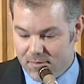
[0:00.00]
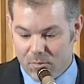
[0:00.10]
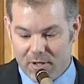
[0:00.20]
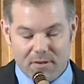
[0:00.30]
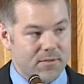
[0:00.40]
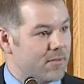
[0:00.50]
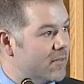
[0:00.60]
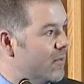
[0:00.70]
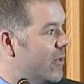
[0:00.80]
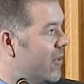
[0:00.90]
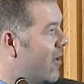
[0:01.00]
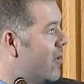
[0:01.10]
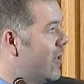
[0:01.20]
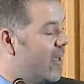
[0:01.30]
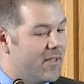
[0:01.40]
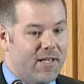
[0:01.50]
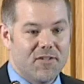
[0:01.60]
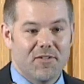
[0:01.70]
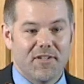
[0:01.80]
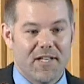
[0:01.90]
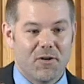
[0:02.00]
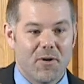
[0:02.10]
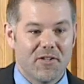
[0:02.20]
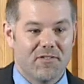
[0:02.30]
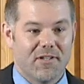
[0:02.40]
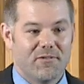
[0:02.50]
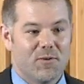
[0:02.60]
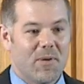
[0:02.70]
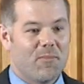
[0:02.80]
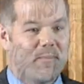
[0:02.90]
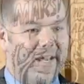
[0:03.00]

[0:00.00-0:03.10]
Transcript: Well, we thought we had the answer to that question. If you remember